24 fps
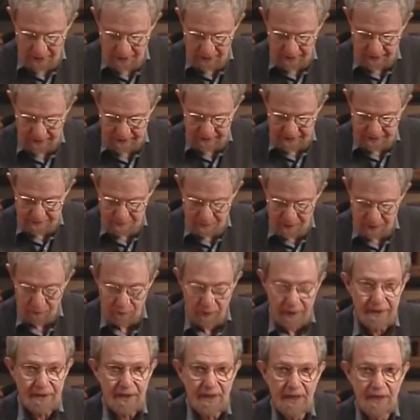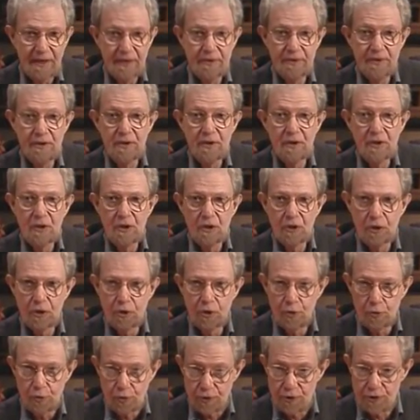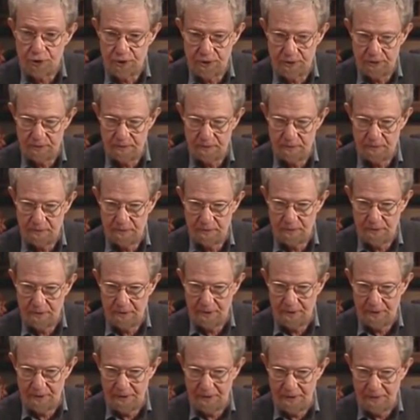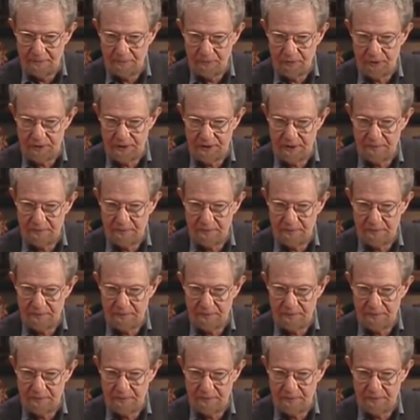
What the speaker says: that I keep my right hand loose, because